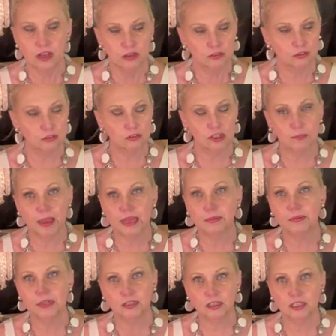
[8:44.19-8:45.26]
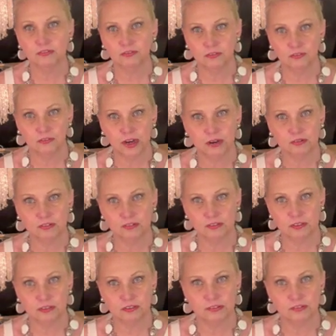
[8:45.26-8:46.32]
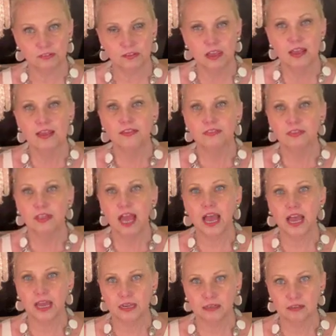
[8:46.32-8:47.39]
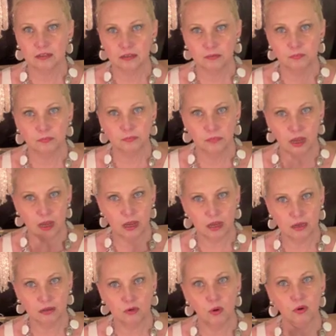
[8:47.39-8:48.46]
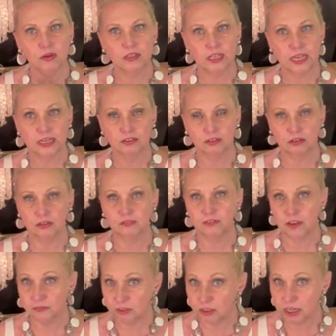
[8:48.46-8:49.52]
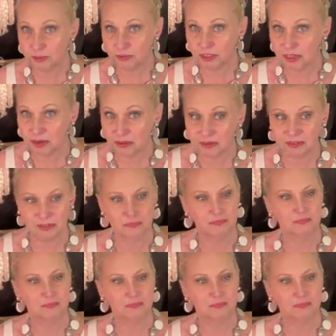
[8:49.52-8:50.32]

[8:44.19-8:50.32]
So she made a bunch of different fragrances that correlate to her favorite gemstones.